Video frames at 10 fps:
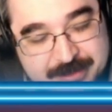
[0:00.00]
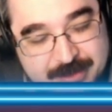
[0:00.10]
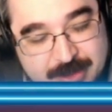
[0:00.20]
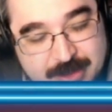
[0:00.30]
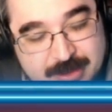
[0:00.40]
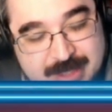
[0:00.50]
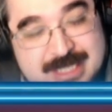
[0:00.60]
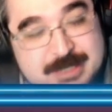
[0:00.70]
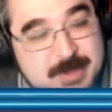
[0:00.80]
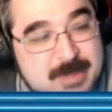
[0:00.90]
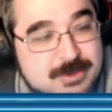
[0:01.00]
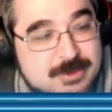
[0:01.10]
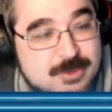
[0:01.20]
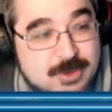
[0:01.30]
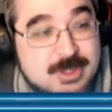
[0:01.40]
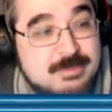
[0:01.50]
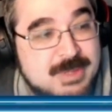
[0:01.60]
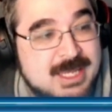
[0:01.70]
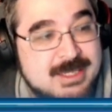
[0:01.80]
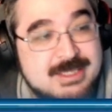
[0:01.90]
these people who are
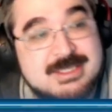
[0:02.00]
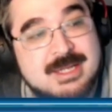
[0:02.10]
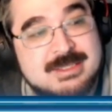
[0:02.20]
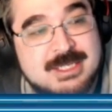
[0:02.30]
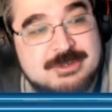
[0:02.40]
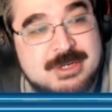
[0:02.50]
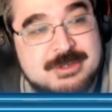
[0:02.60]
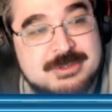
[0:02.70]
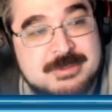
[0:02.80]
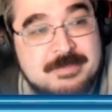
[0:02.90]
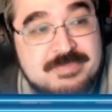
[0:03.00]
complaining, these content creators,